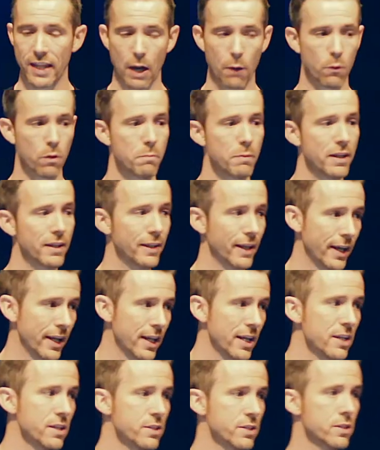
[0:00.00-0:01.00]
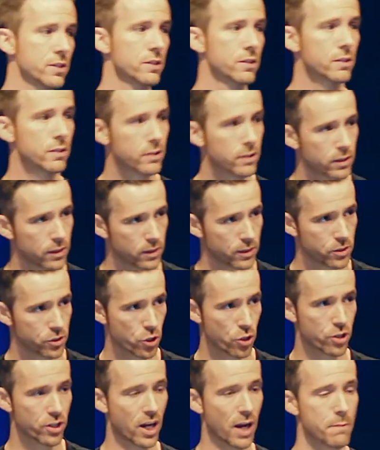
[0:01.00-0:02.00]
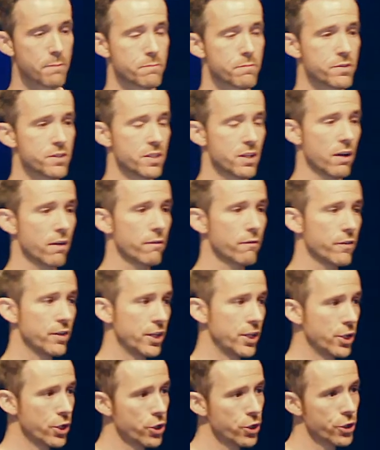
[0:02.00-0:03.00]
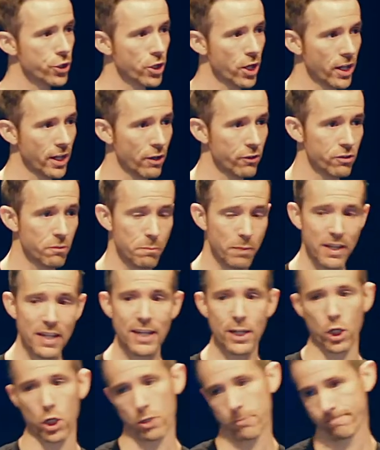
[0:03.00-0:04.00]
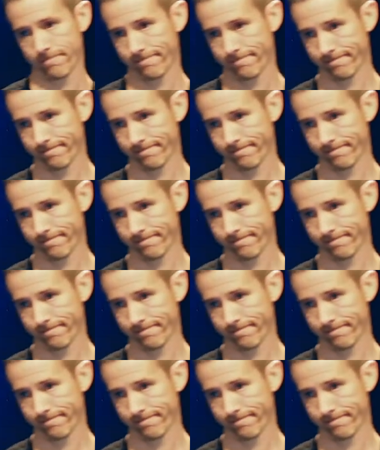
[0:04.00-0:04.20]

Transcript: That would mean, ladies, certain times of the year, you're not allowed to be here